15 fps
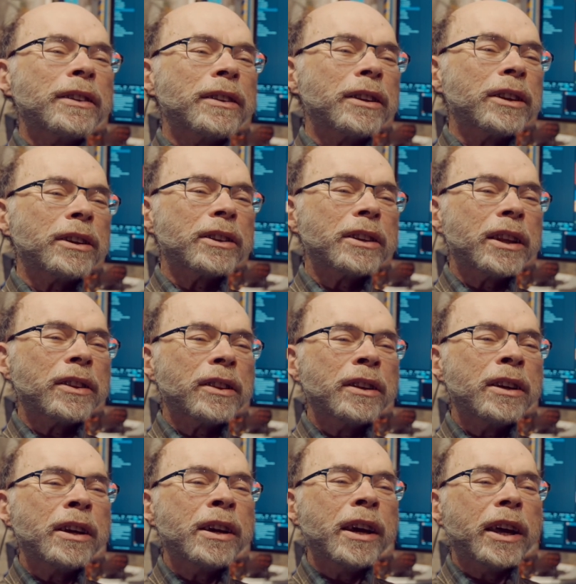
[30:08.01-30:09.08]

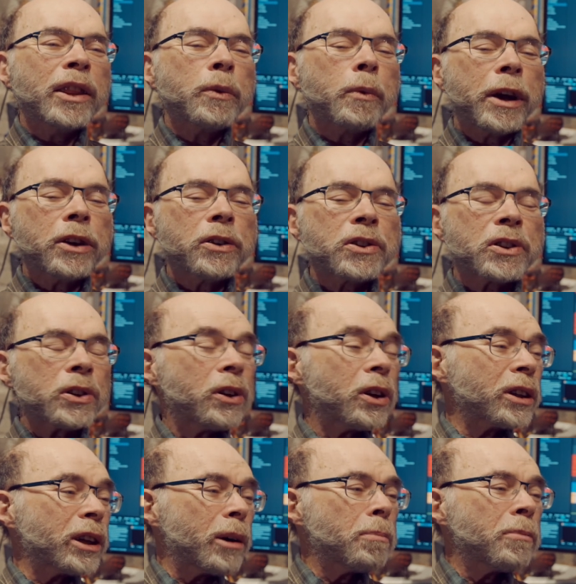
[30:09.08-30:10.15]
And the waiters all
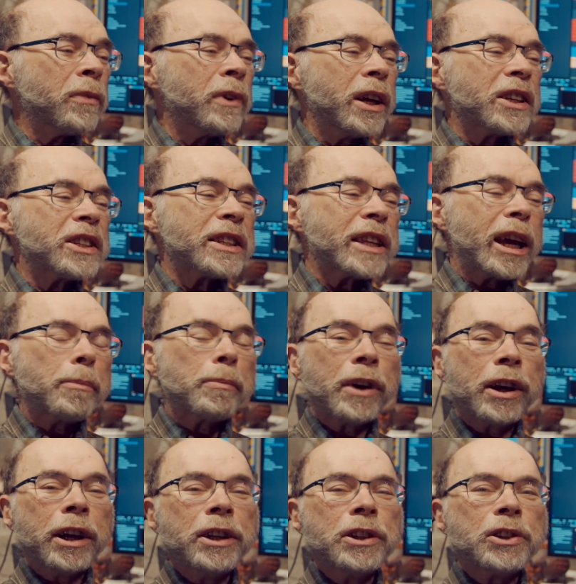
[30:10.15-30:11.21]
come and stand
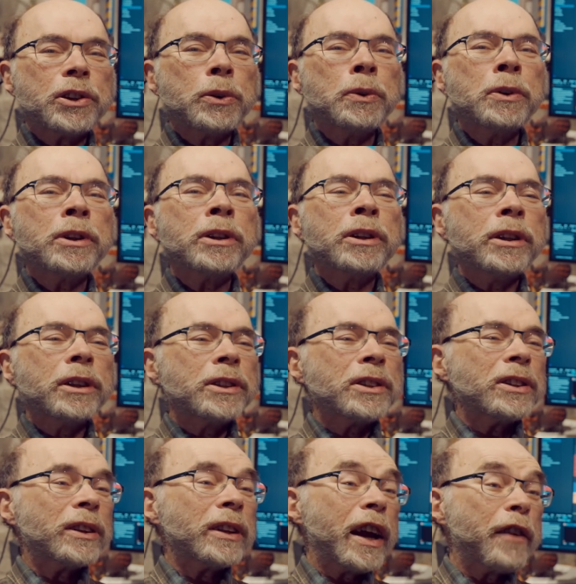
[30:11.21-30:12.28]
behind you
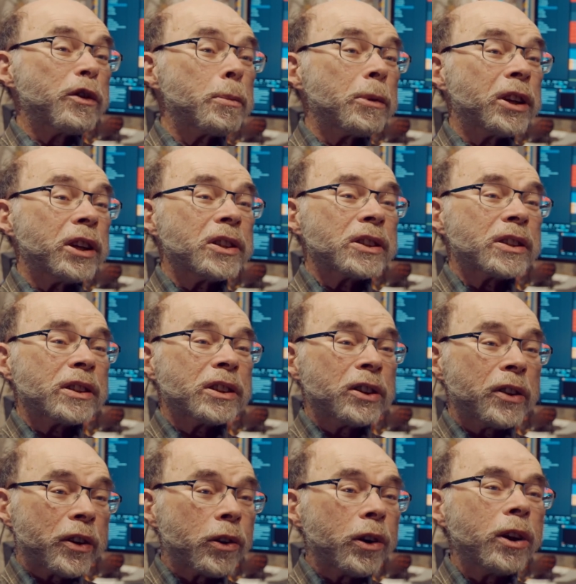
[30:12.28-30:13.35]
until till
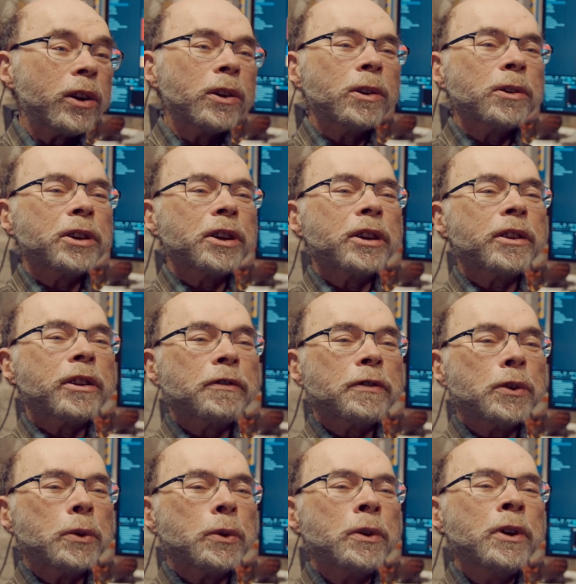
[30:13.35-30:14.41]
they're all holding the
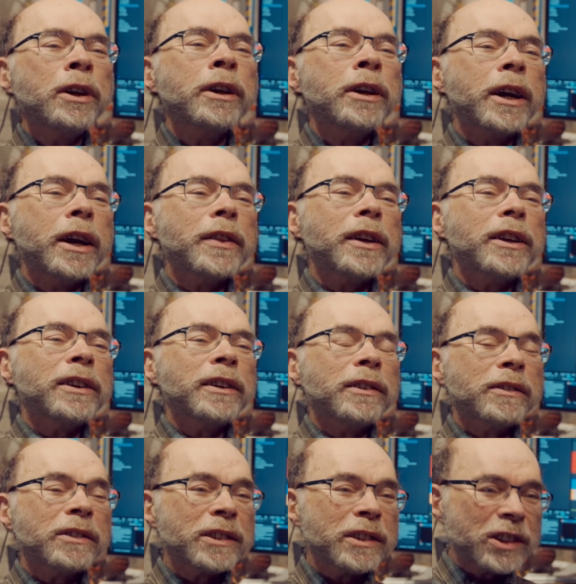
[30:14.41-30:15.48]
food, and then
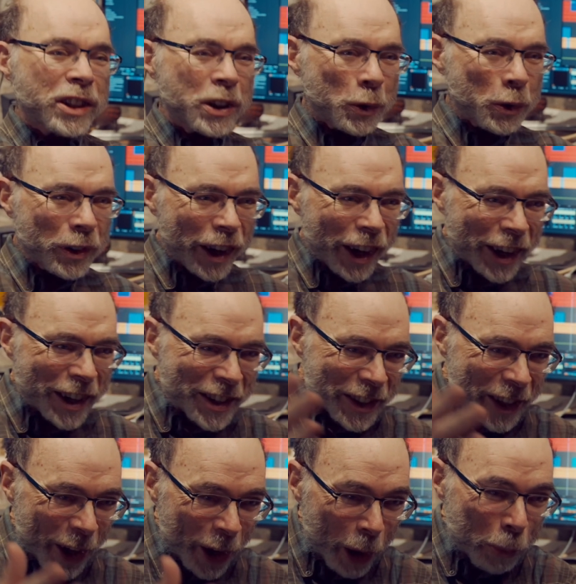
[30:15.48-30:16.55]
synchronized,
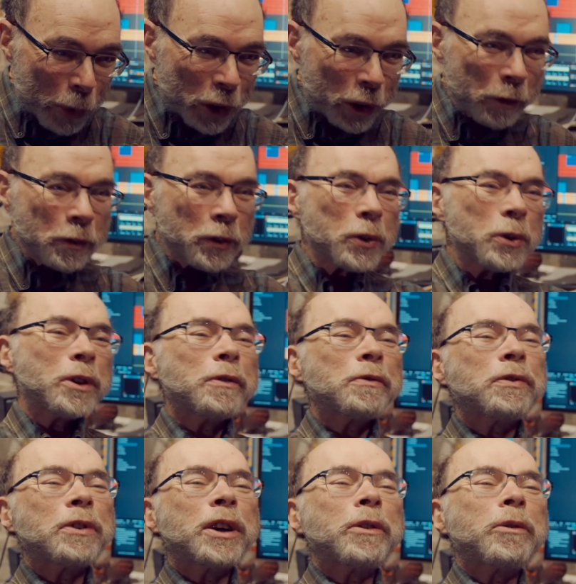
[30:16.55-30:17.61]
they all put the food in
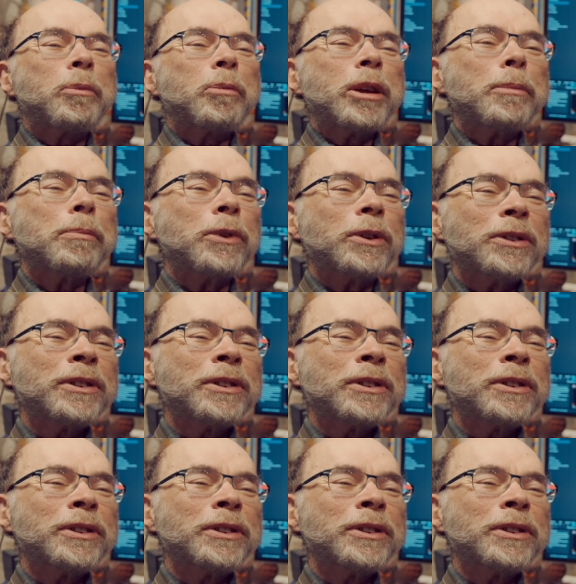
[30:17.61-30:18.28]
front of people.